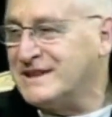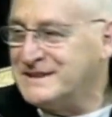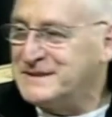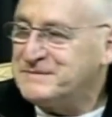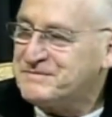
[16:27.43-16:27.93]

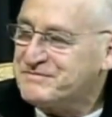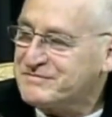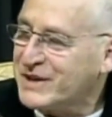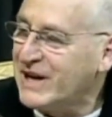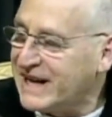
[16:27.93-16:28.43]
Oh, I, oh,
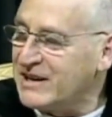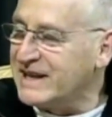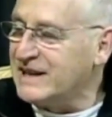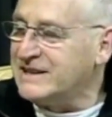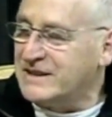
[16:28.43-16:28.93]
I go, ahead, go ahead, go
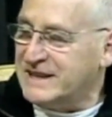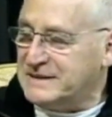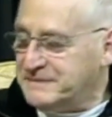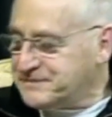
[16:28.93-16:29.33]
ahead, go ahead.